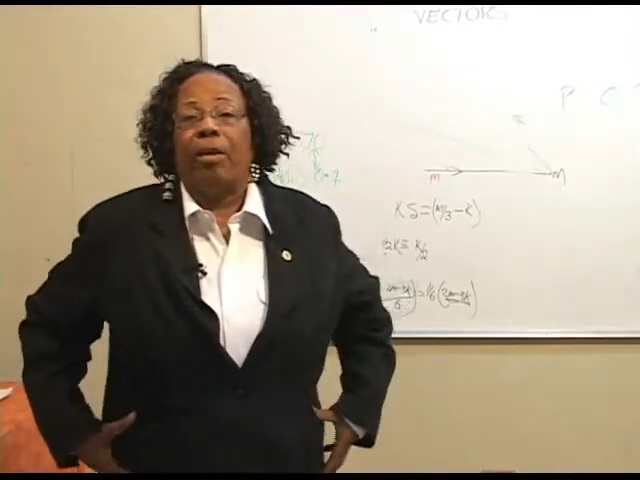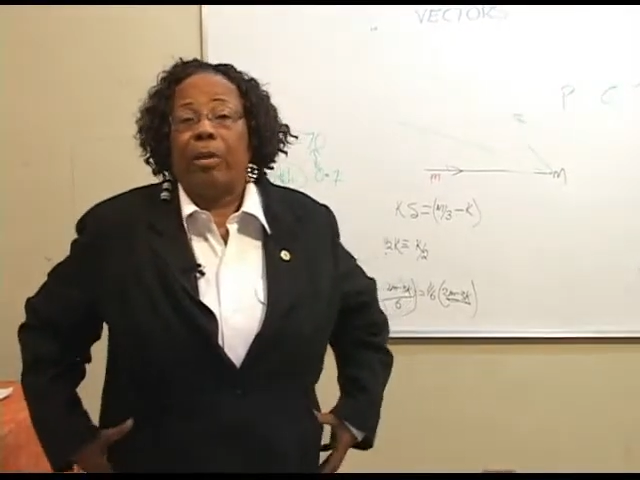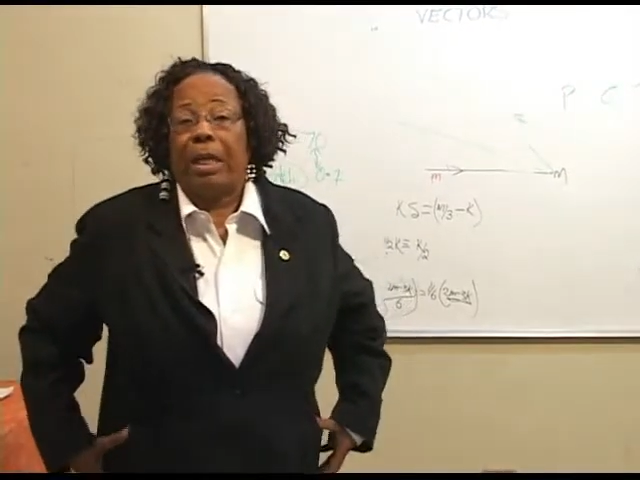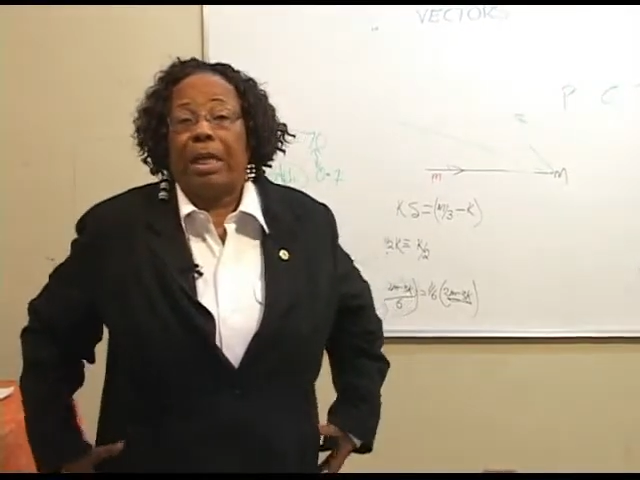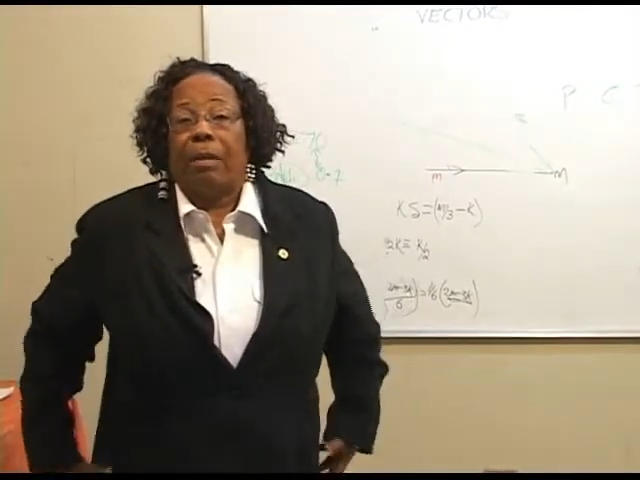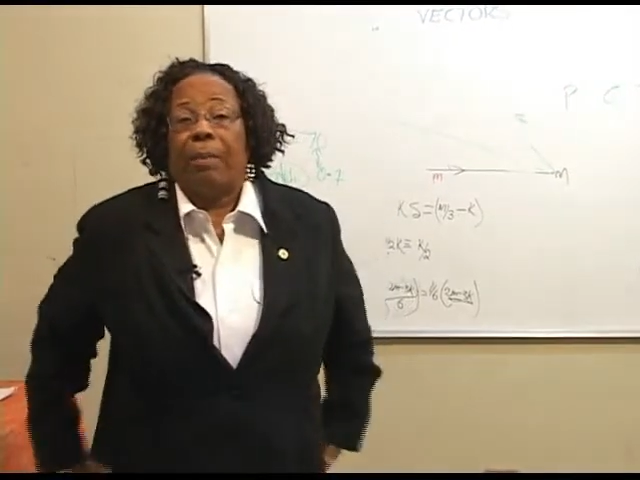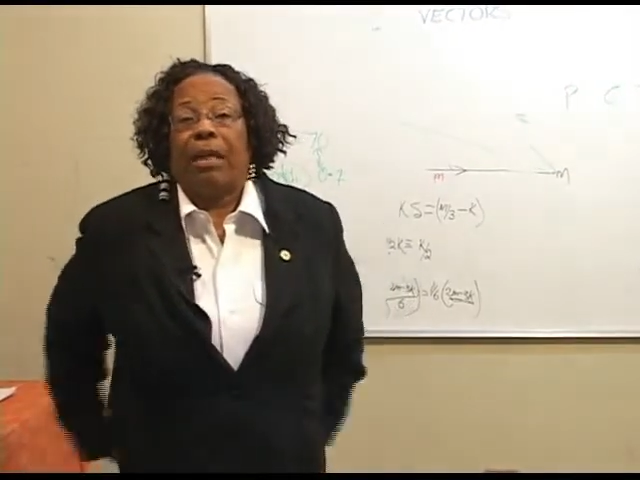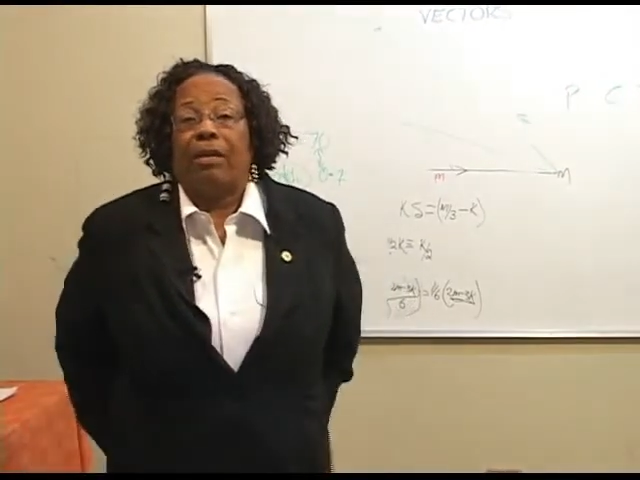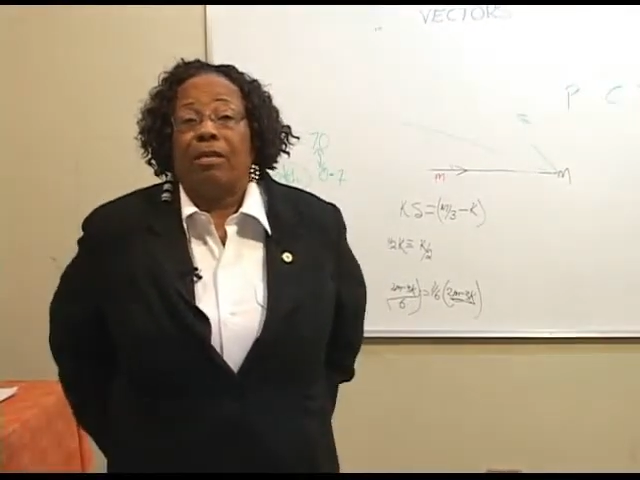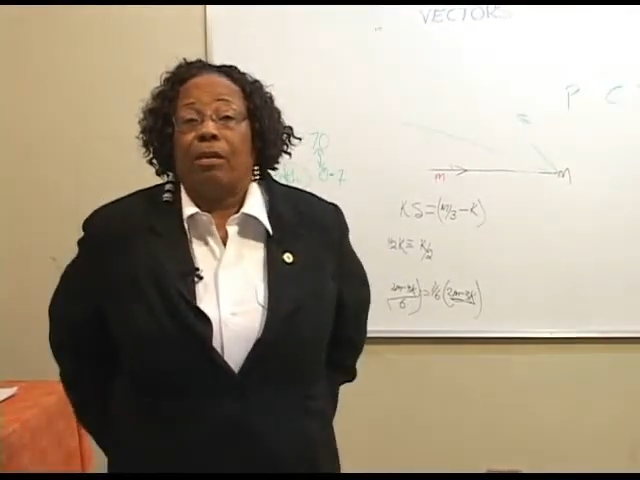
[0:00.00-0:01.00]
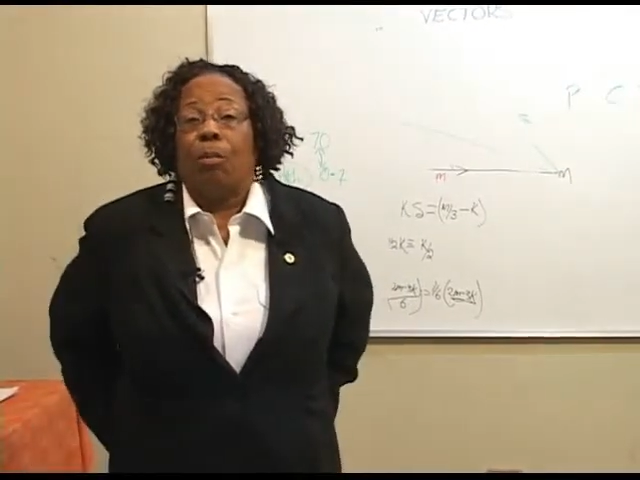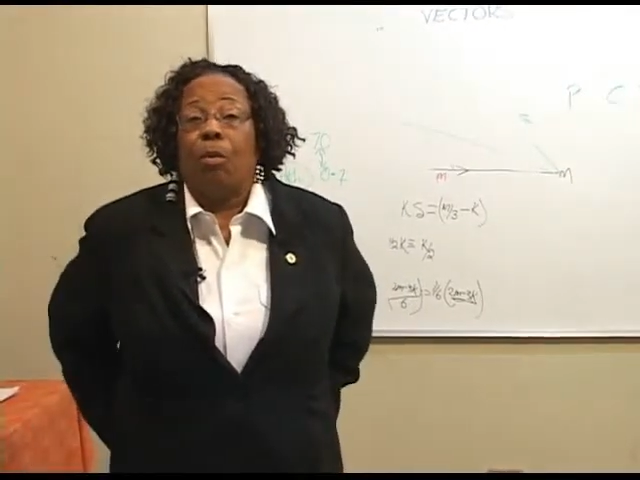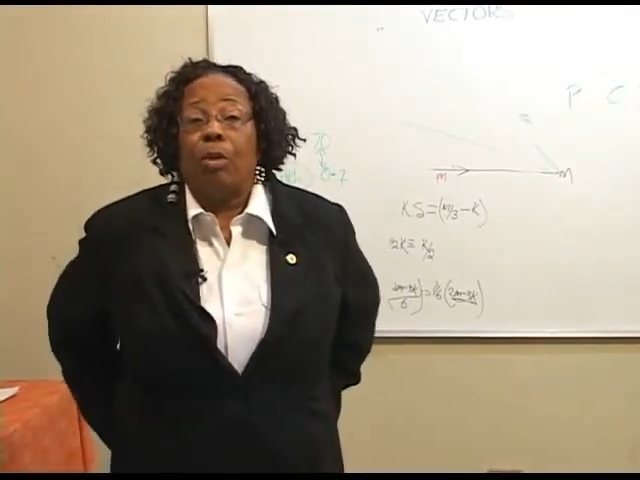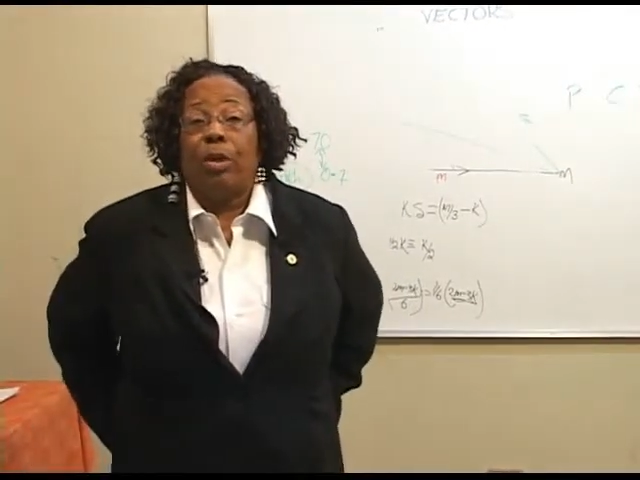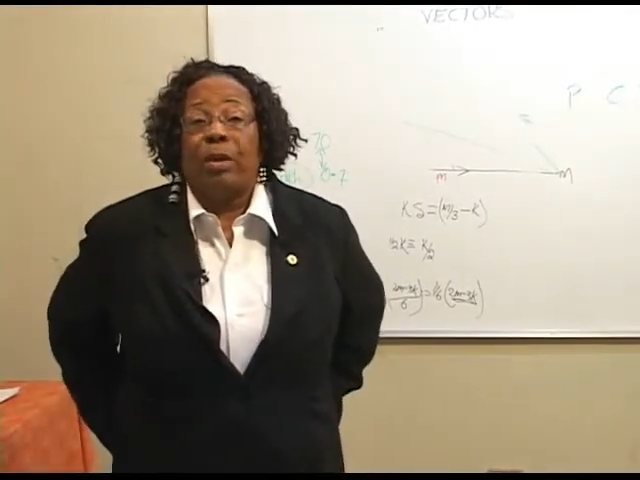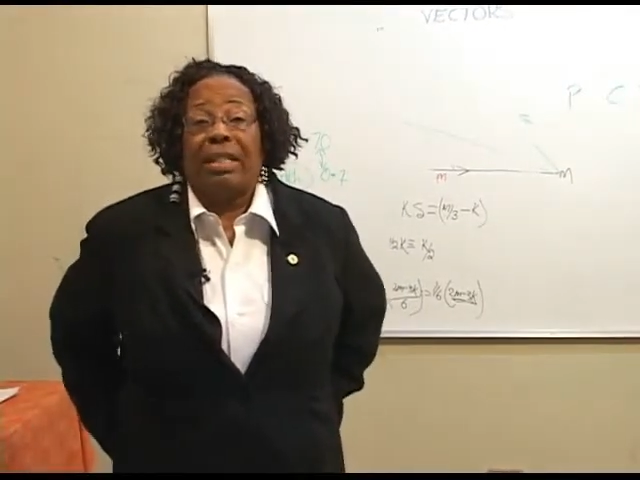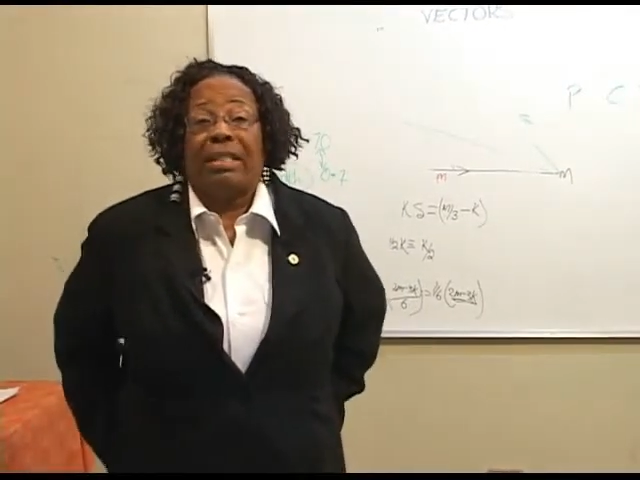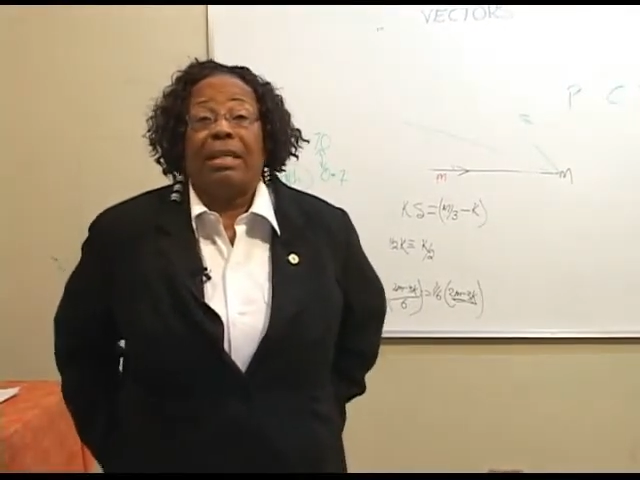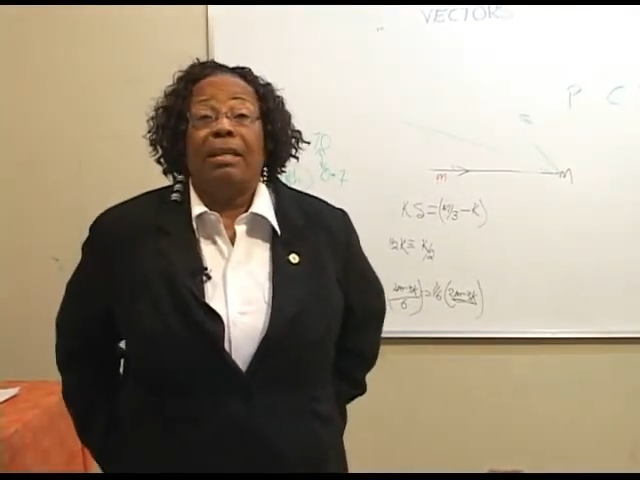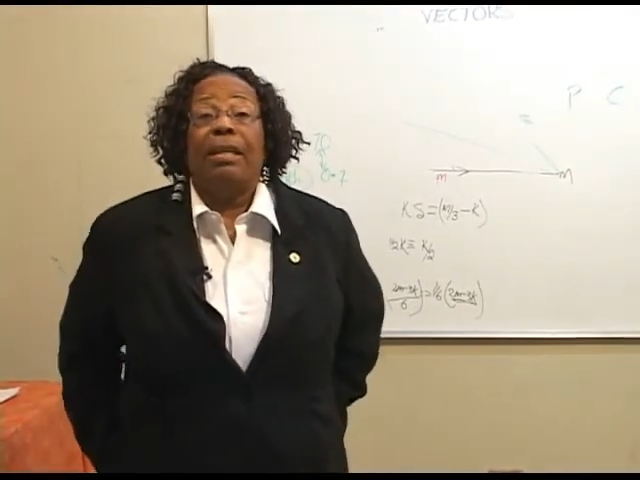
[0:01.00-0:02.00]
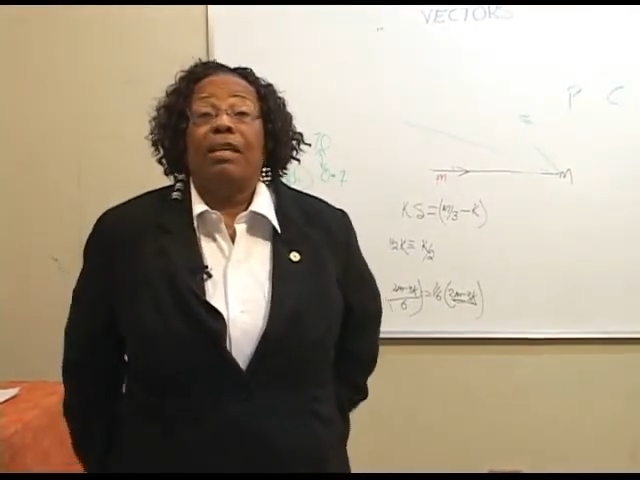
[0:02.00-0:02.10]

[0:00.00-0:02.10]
learning, because the more you listen,